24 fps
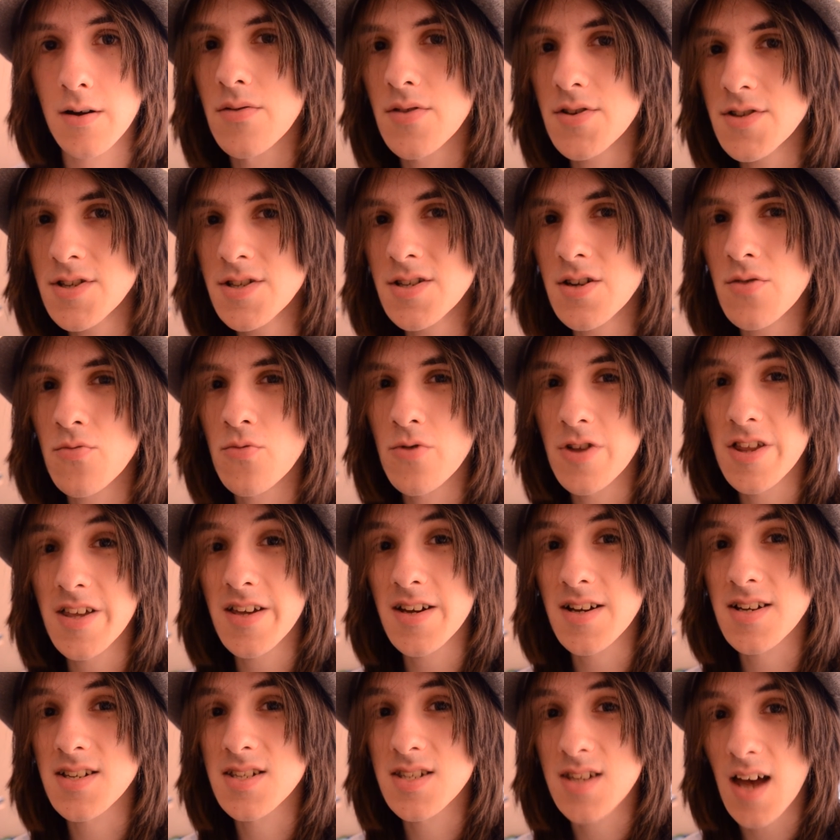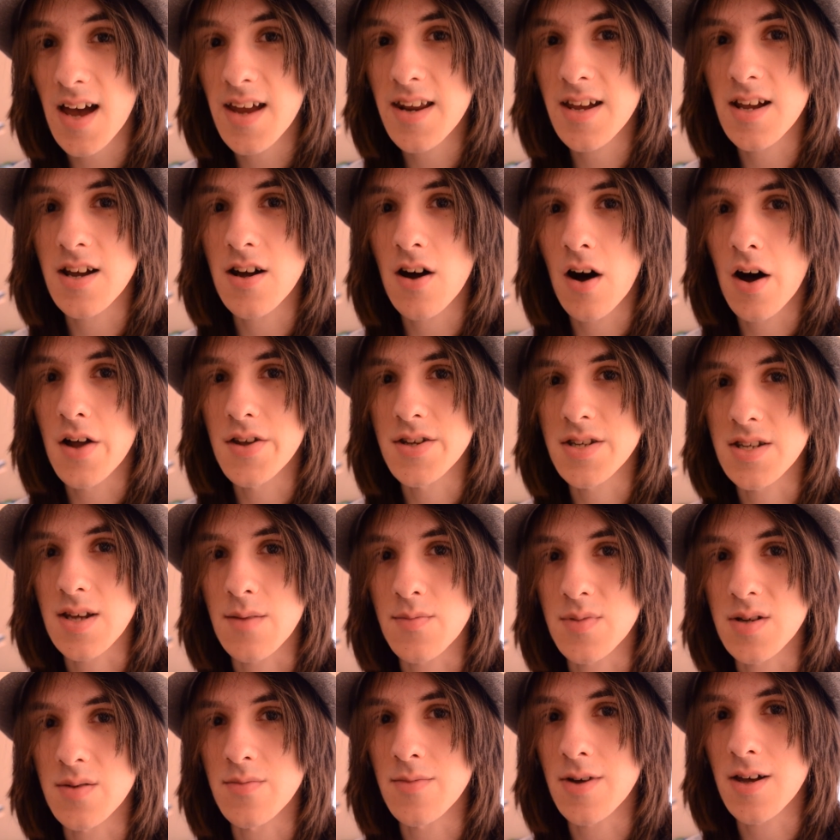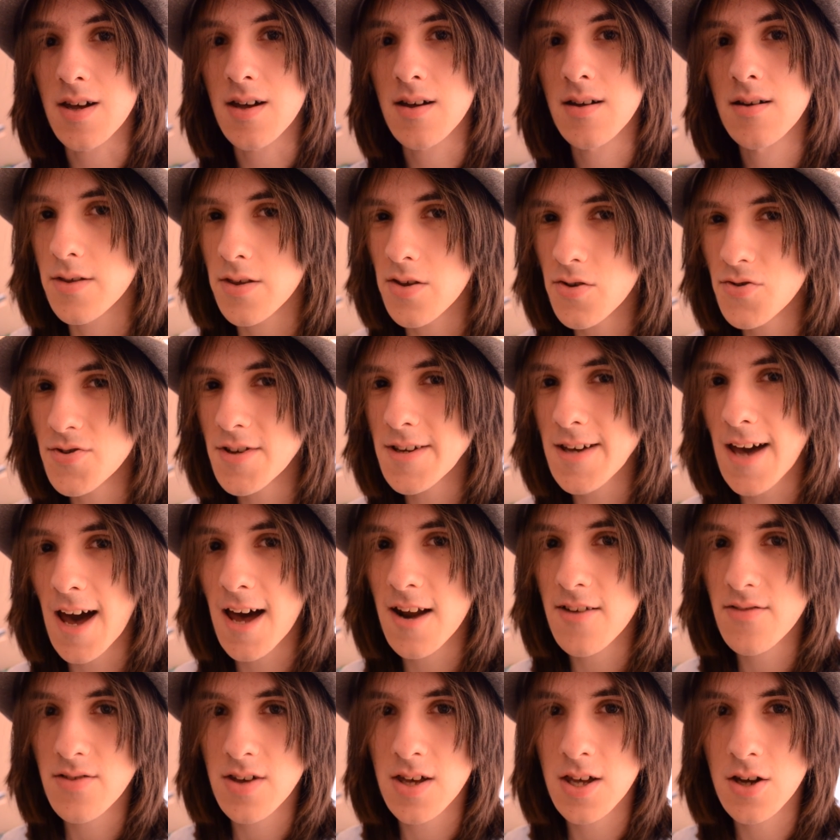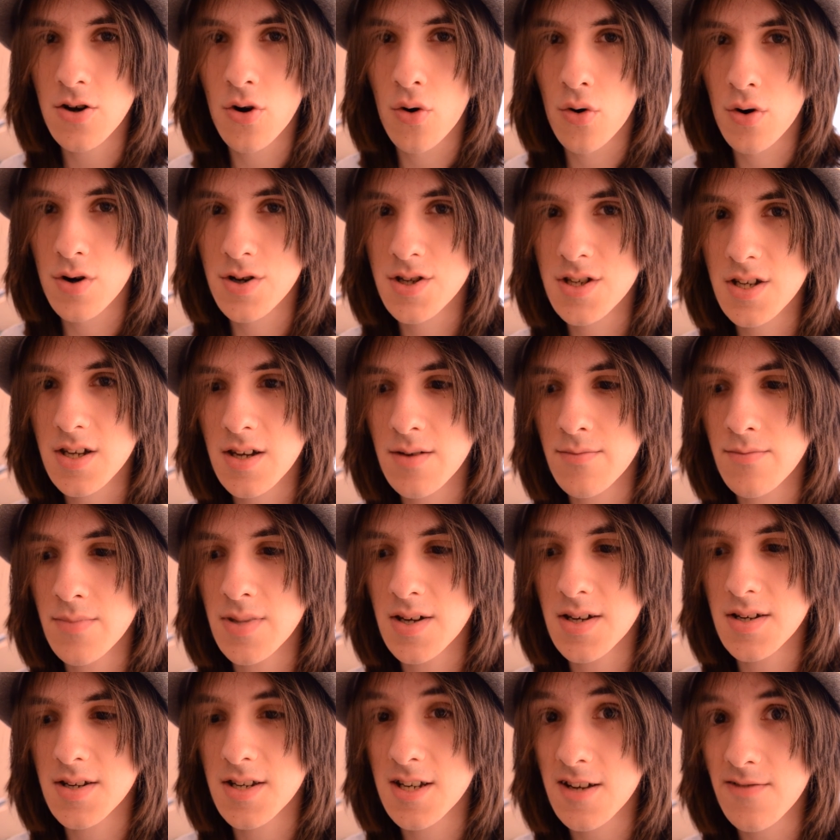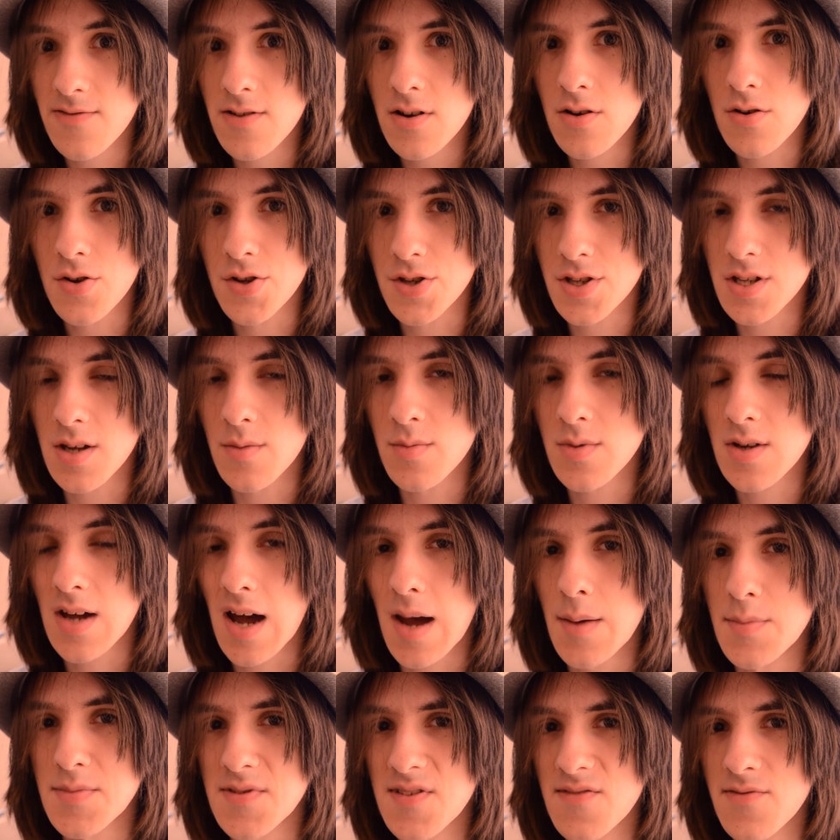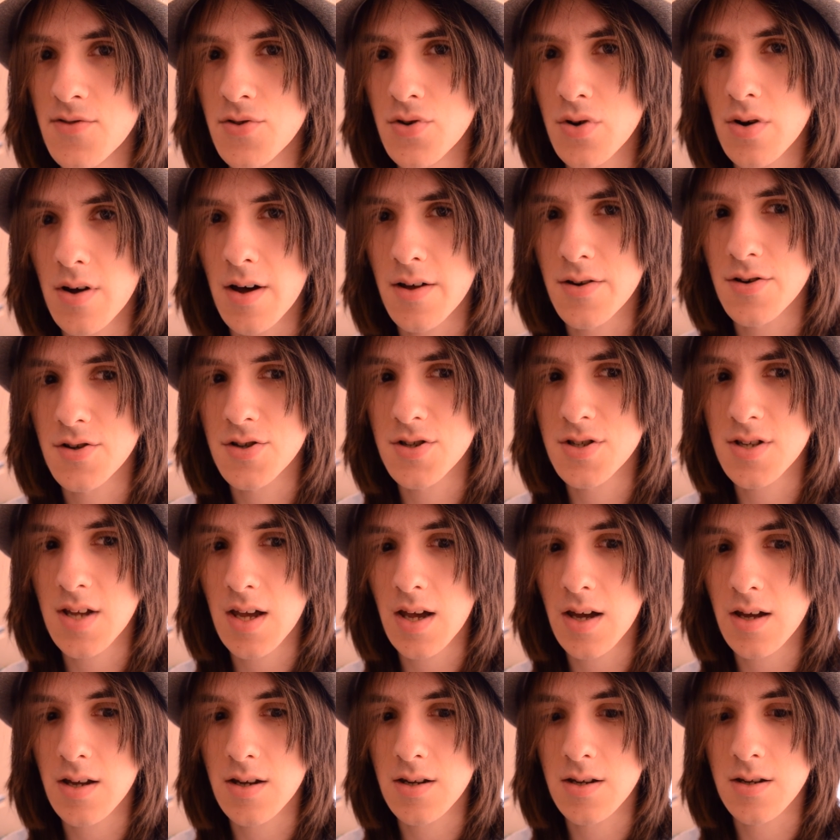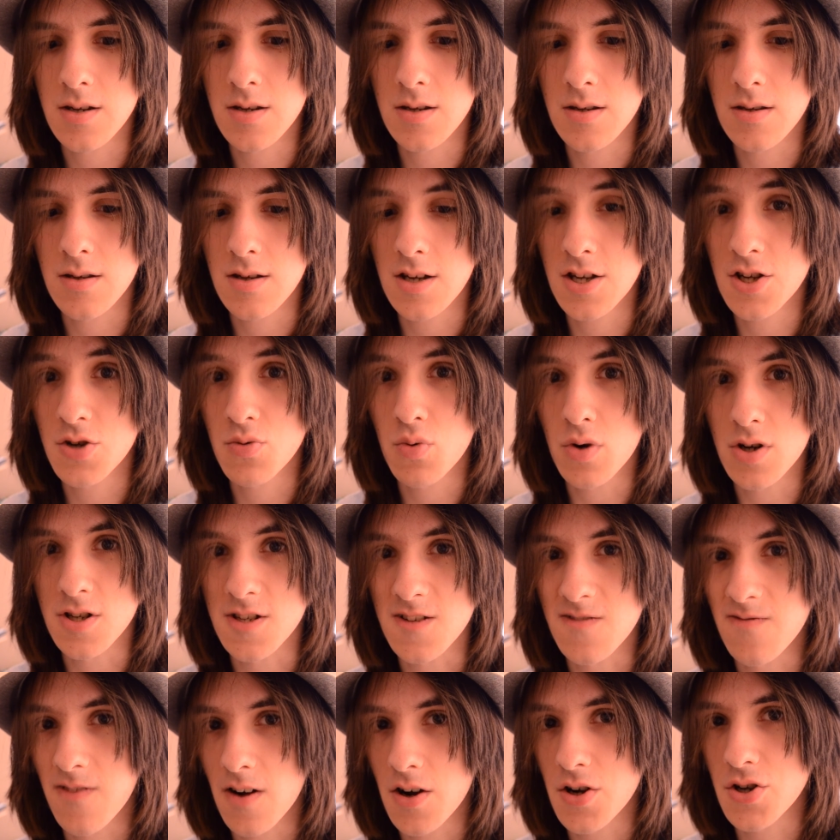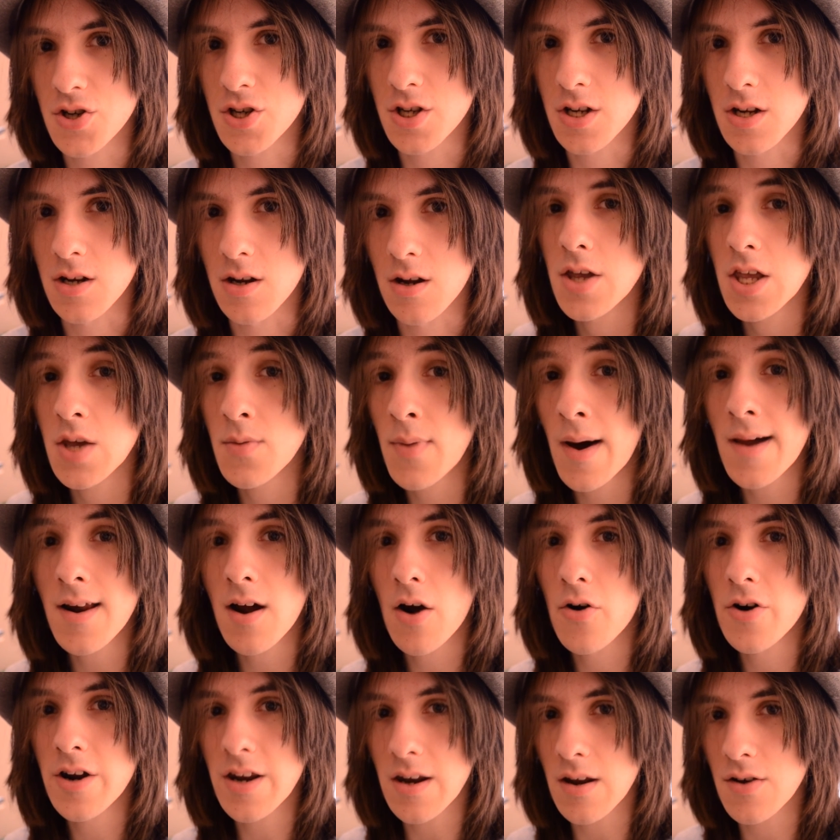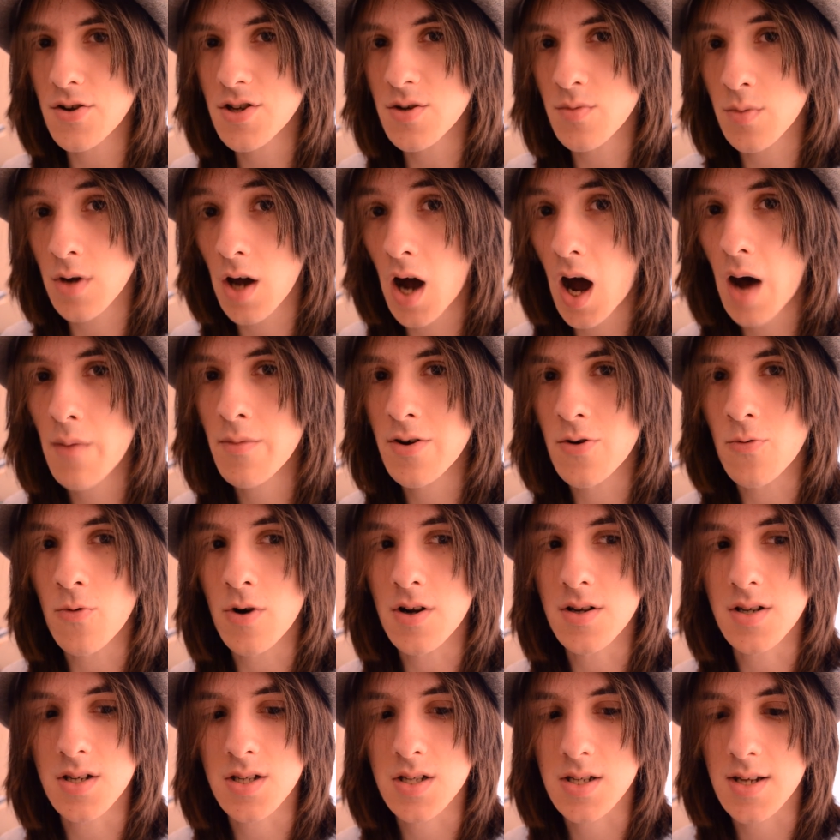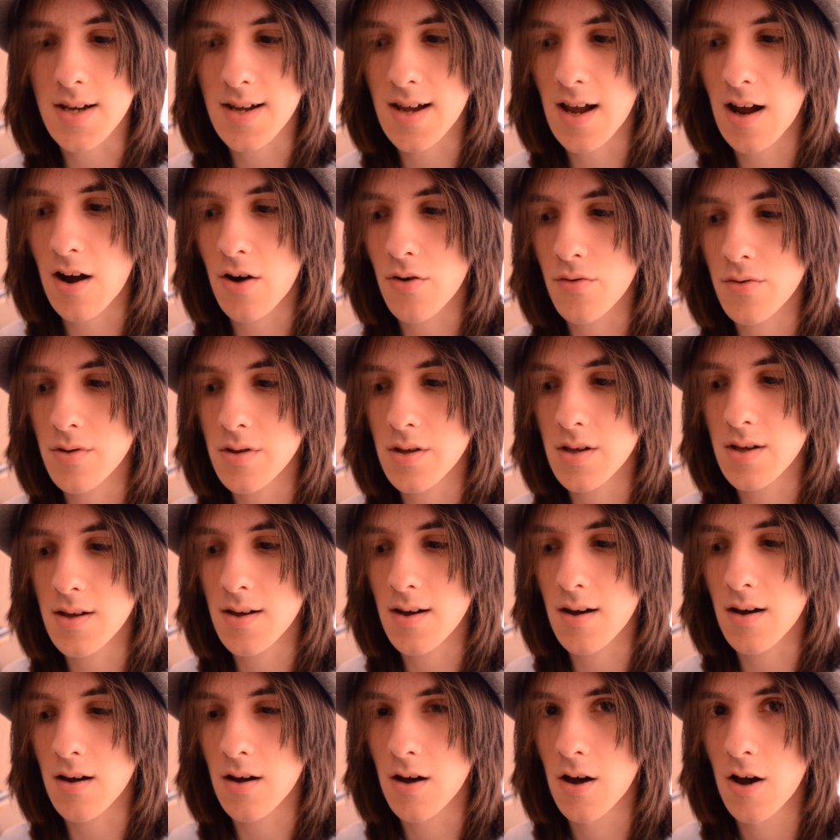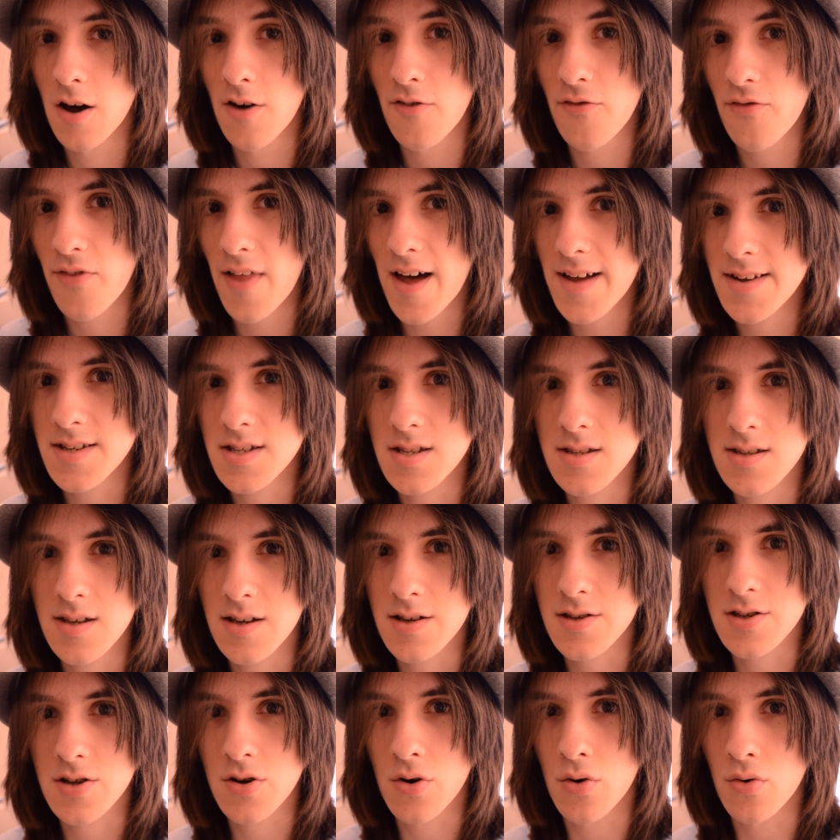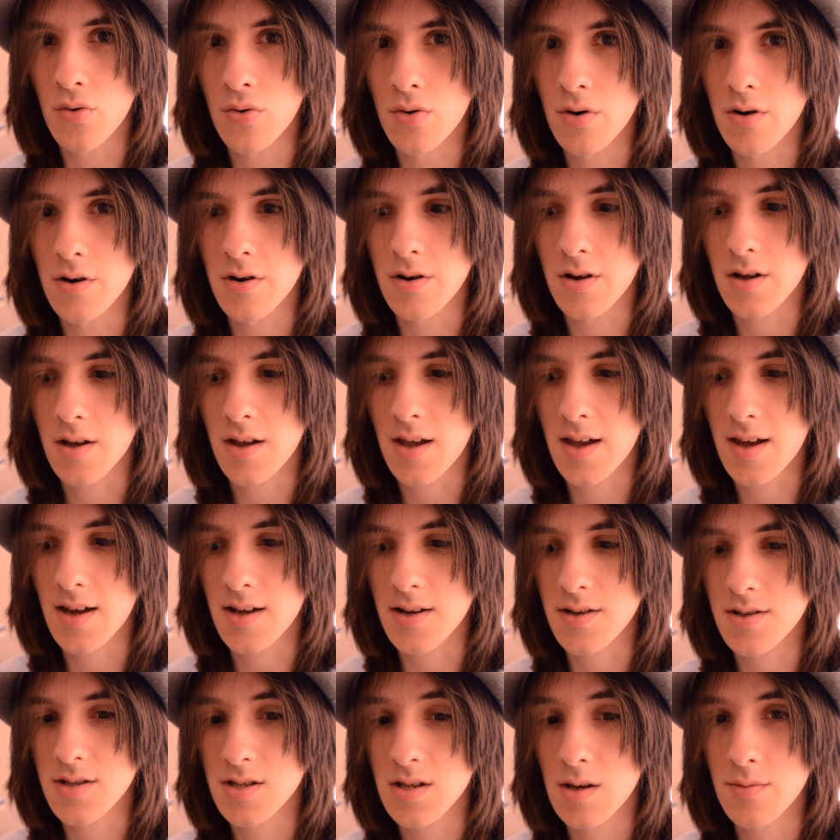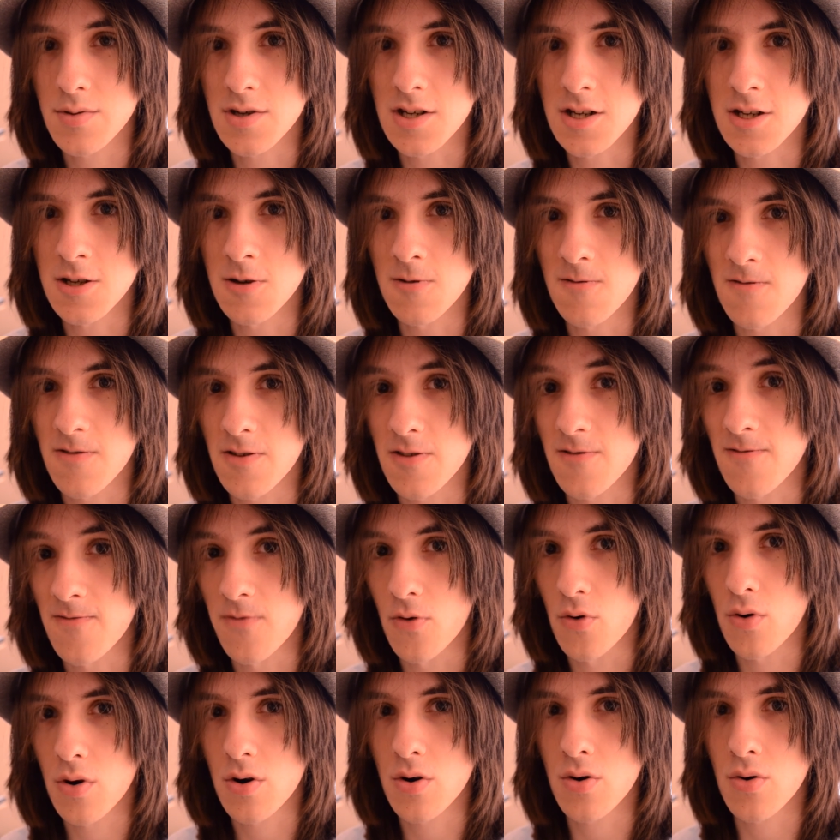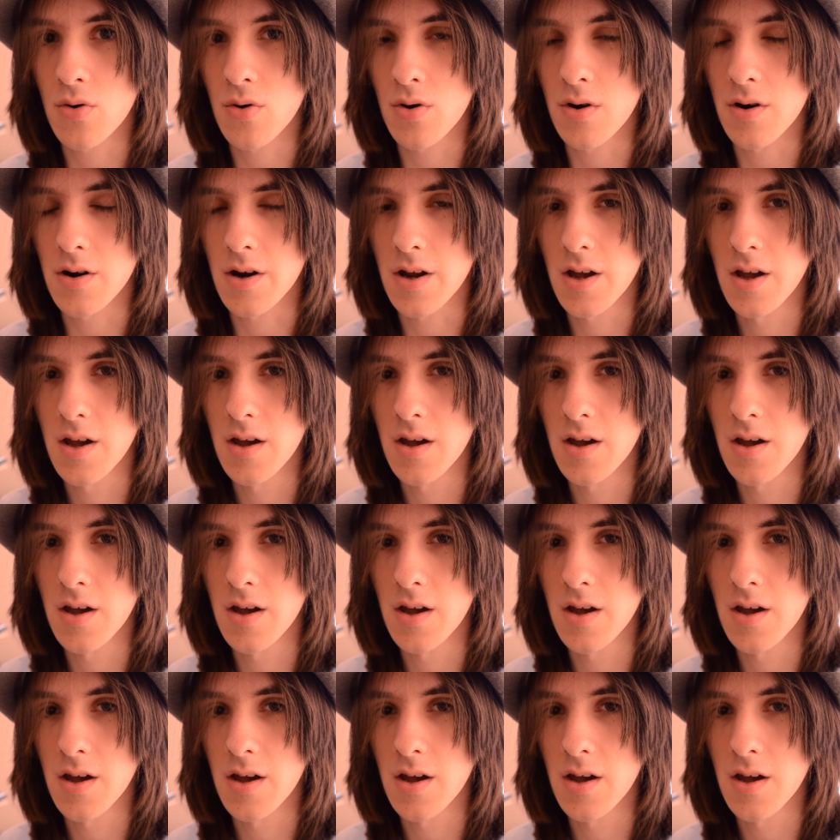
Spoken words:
This is a really exciting concept to me. Using out-of-key chords can be difficult sometimes if you don't understand each one's function. You might already know some common ones, like how the flat 6 chord can substitute for the 4 chord